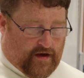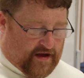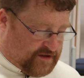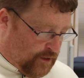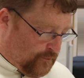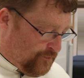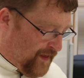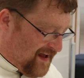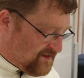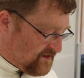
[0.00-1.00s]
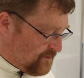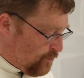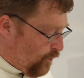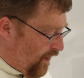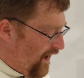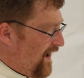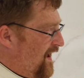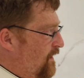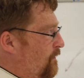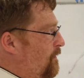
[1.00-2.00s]
And so that's
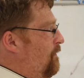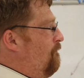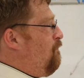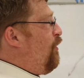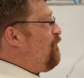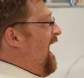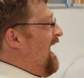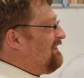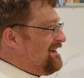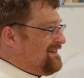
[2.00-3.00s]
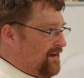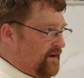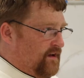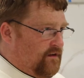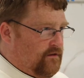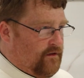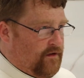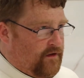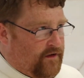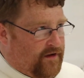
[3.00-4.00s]
why morality
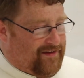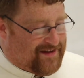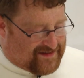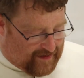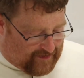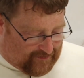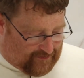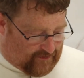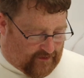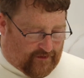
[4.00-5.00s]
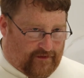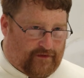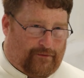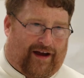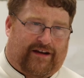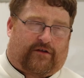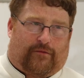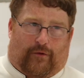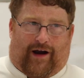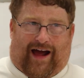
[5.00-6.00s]
and like I said in the in the binder,
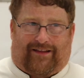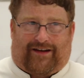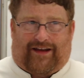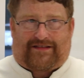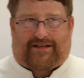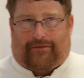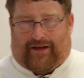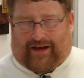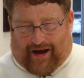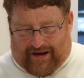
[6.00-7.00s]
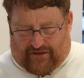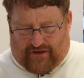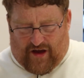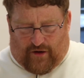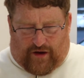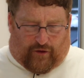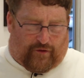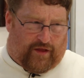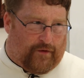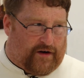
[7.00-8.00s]
morality is something kind of we don't
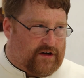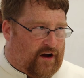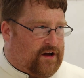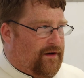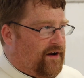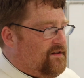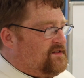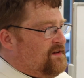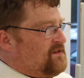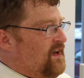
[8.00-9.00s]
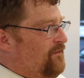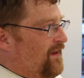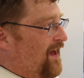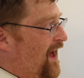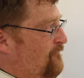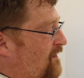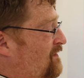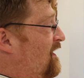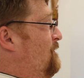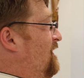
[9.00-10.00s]
really want to talk about it. It seems kind of like a heavy
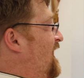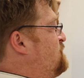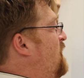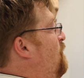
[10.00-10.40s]
thing, but that's why